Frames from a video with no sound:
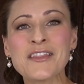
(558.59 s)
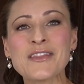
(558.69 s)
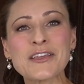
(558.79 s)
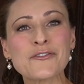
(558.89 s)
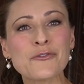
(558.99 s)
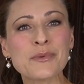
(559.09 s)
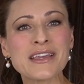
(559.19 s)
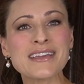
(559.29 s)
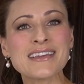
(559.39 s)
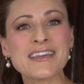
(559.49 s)
Thank you for
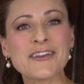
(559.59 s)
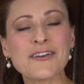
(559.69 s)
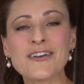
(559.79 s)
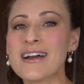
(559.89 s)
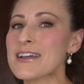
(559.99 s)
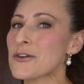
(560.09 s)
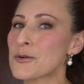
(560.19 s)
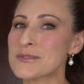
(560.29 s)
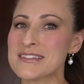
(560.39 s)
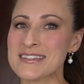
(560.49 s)
being here. I
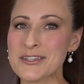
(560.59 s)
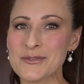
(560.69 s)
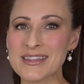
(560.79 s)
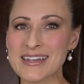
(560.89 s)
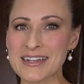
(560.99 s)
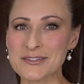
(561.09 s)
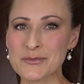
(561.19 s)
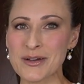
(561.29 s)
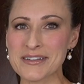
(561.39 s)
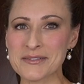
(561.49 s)
hope to see you in the next
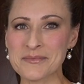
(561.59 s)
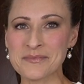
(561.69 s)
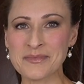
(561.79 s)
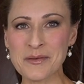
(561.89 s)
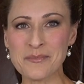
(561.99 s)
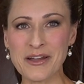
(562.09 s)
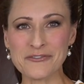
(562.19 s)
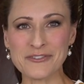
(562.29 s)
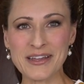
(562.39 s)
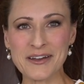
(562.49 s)
one. Bye
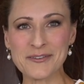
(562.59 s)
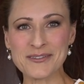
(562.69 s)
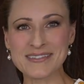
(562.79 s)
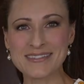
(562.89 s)
for now.